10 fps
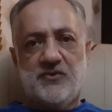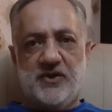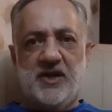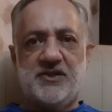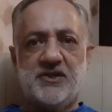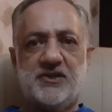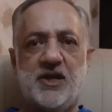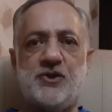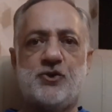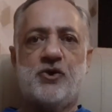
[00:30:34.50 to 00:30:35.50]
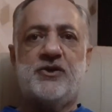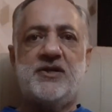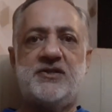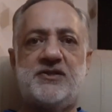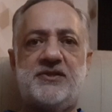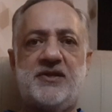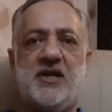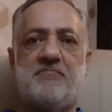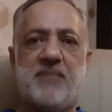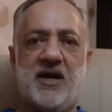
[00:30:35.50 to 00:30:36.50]
Religious intolerance
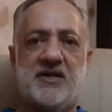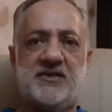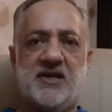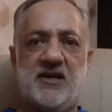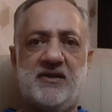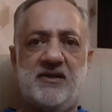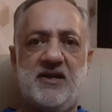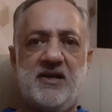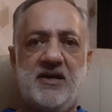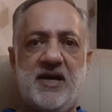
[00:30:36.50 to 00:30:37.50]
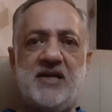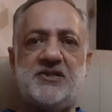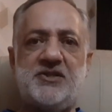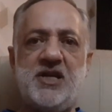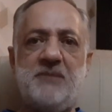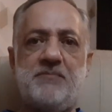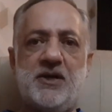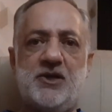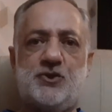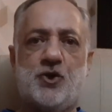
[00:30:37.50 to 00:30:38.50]
in Pakistan has deep
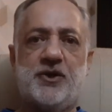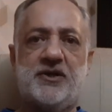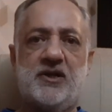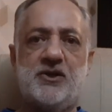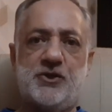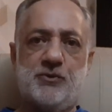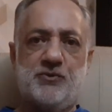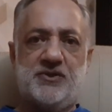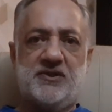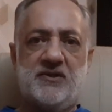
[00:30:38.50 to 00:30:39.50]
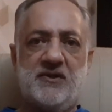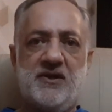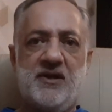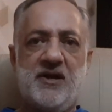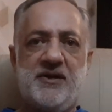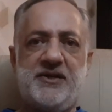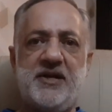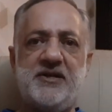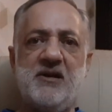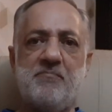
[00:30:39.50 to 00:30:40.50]
historical roots,
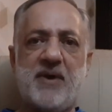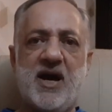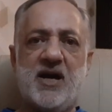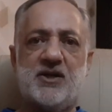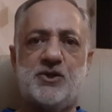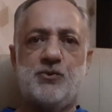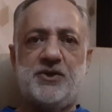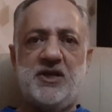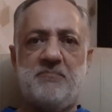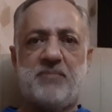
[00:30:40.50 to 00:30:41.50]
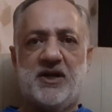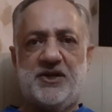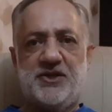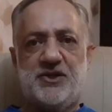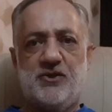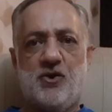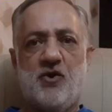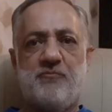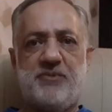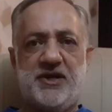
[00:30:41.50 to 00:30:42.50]
dating back to the partition
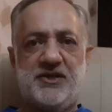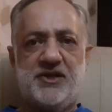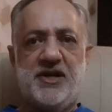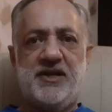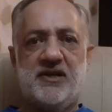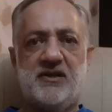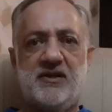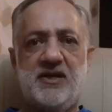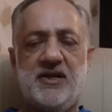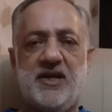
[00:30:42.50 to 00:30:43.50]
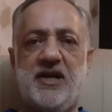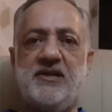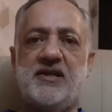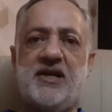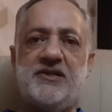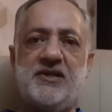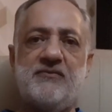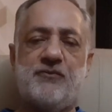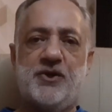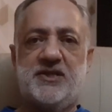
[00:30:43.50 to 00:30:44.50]
of British India in
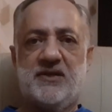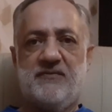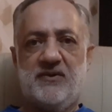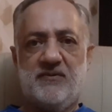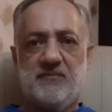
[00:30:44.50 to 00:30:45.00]
1947.